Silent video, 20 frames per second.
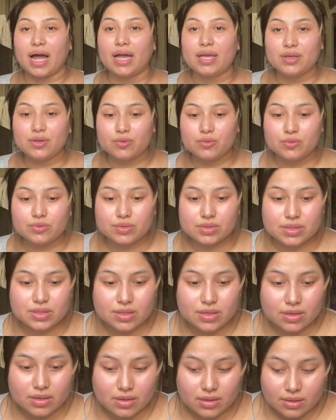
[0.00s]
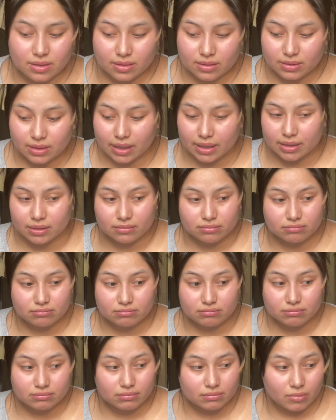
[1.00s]
use, like,
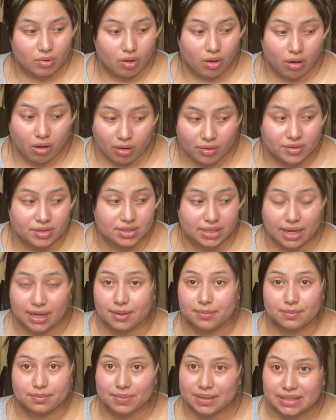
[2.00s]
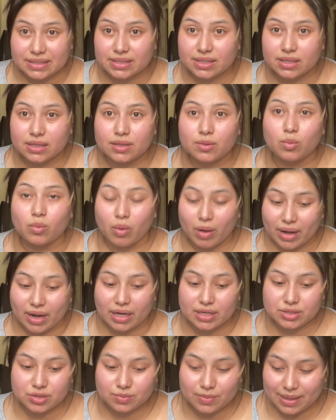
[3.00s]
all the time, basically, when
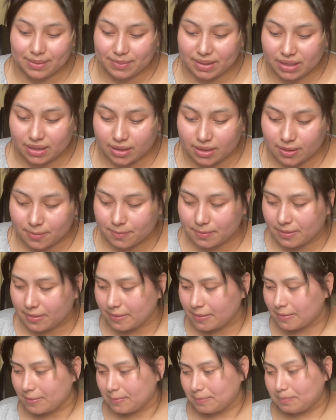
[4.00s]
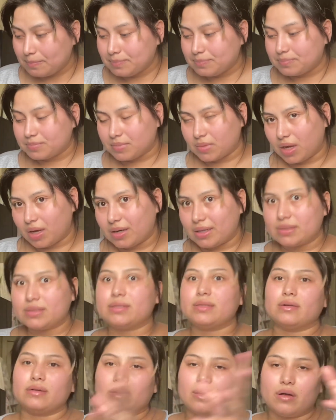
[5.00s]
I do my makeup. Not
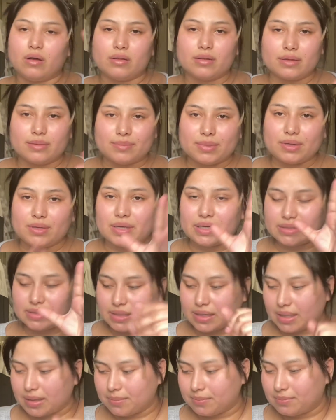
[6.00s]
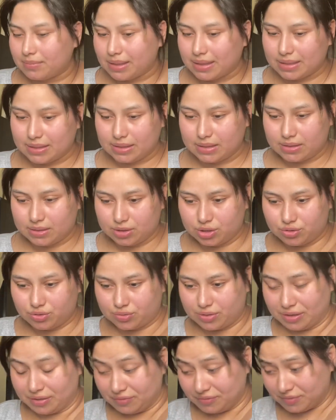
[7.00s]
necessarily all of them, but you guys get my
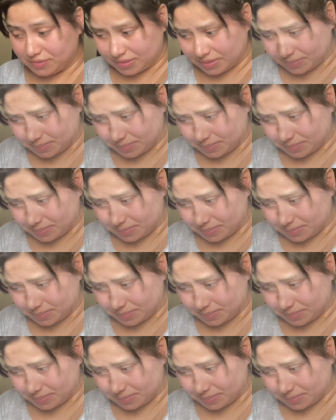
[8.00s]
drift.